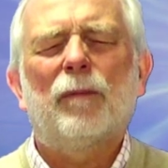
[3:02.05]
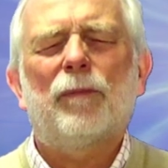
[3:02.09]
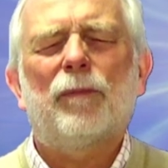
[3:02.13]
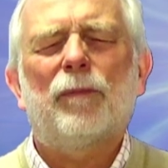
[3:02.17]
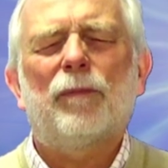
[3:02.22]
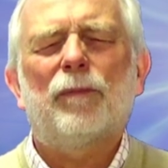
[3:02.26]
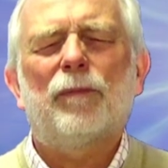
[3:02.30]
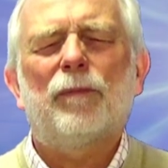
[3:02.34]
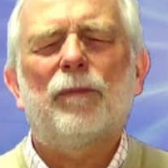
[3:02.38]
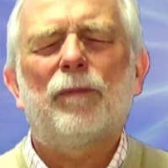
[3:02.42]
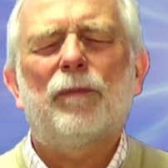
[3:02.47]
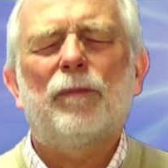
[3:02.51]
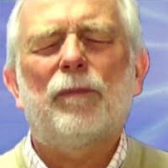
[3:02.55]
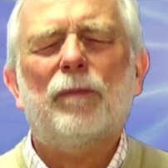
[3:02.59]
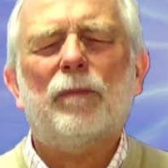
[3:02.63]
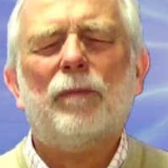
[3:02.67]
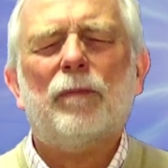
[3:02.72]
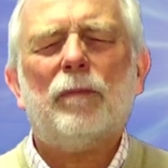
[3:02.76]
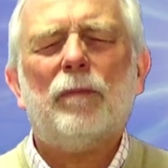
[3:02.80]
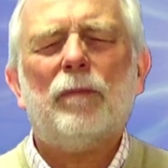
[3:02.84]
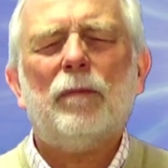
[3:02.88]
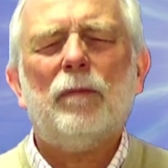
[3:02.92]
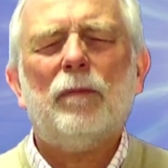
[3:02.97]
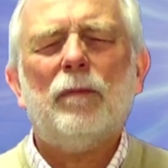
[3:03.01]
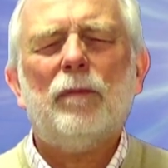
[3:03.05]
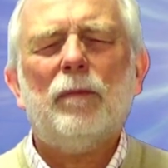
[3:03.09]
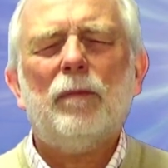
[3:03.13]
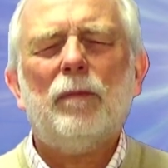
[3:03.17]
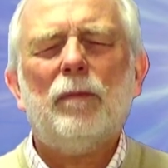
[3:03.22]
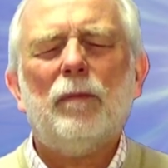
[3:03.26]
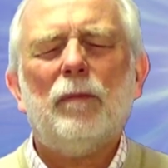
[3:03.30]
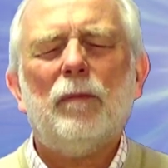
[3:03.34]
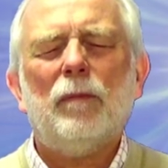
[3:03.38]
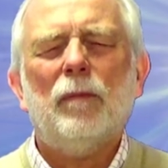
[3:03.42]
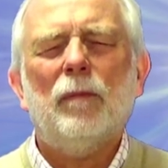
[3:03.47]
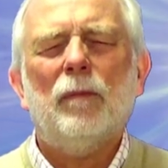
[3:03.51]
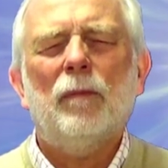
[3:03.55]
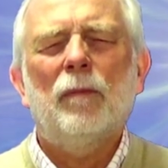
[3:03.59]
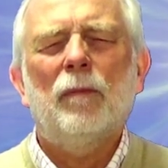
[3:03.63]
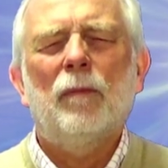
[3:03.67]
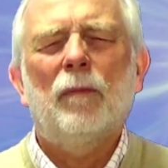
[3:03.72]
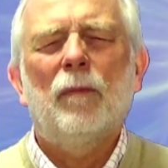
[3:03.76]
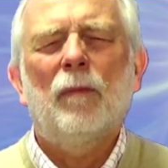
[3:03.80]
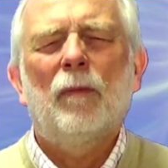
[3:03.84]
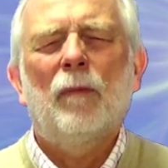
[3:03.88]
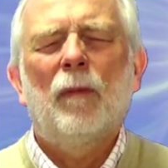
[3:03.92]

(no one is talking)